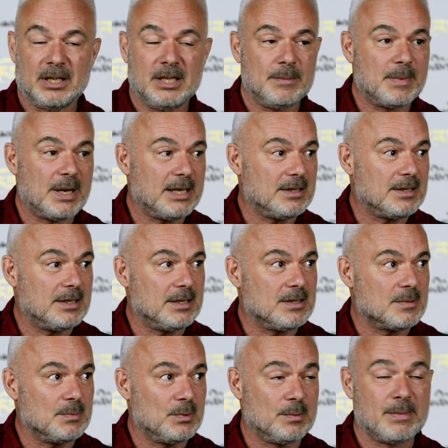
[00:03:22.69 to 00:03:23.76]
he made
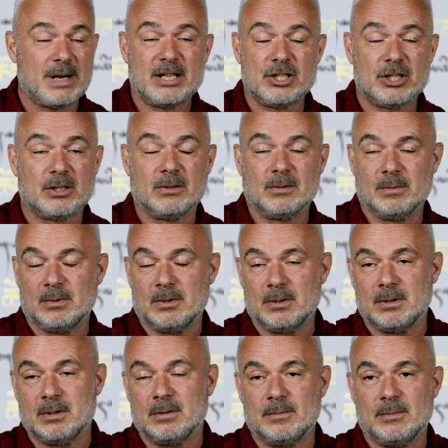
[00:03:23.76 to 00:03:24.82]
things more magical,
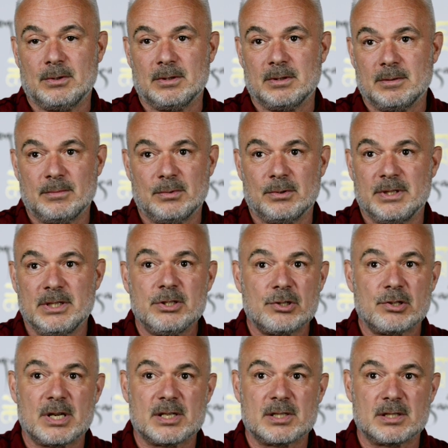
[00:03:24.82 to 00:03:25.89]
more, more, more
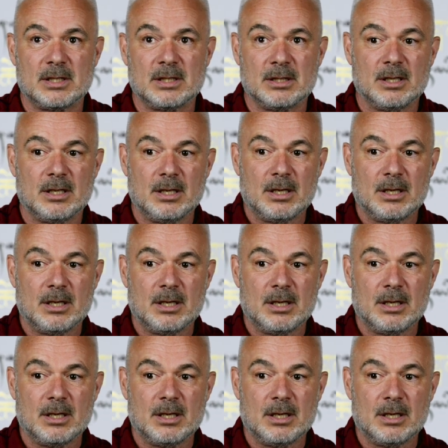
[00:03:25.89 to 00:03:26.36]
interesting.